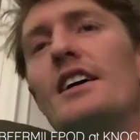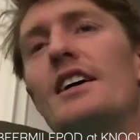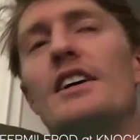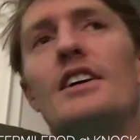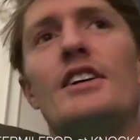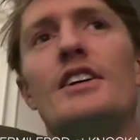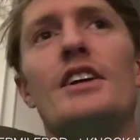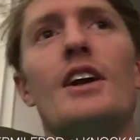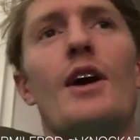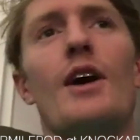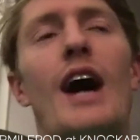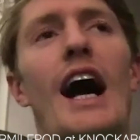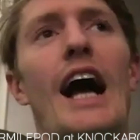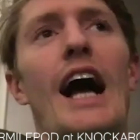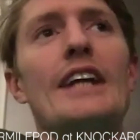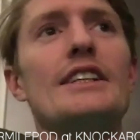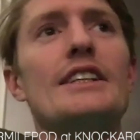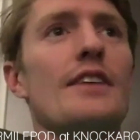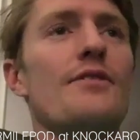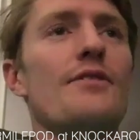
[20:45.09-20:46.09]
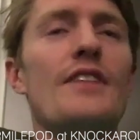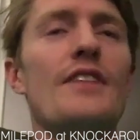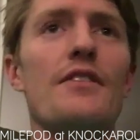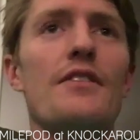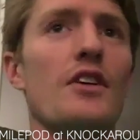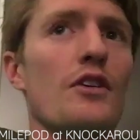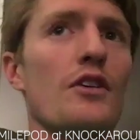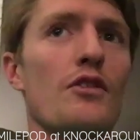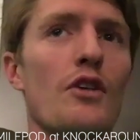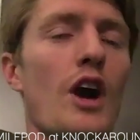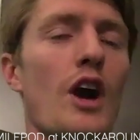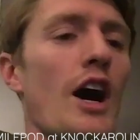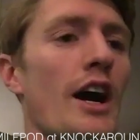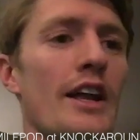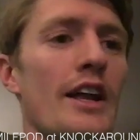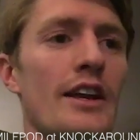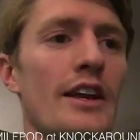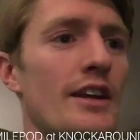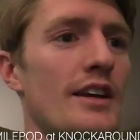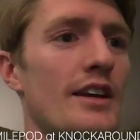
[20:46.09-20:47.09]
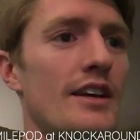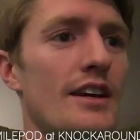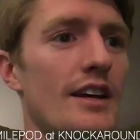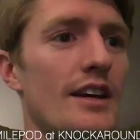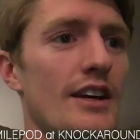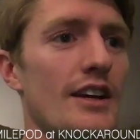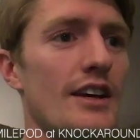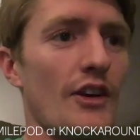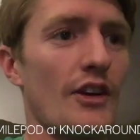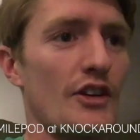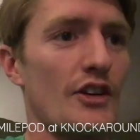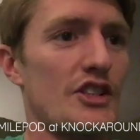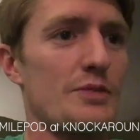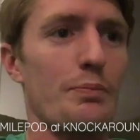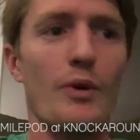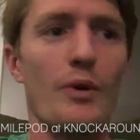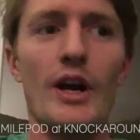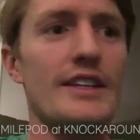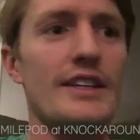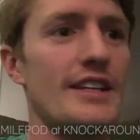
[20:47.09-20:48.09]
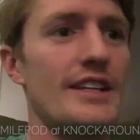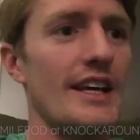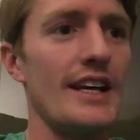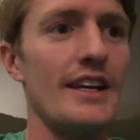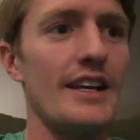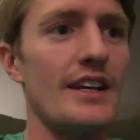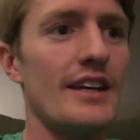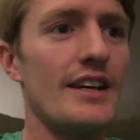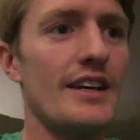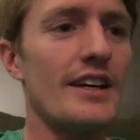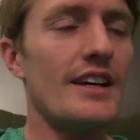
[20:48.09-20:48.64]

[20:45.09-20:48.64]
I just have never run or sprinted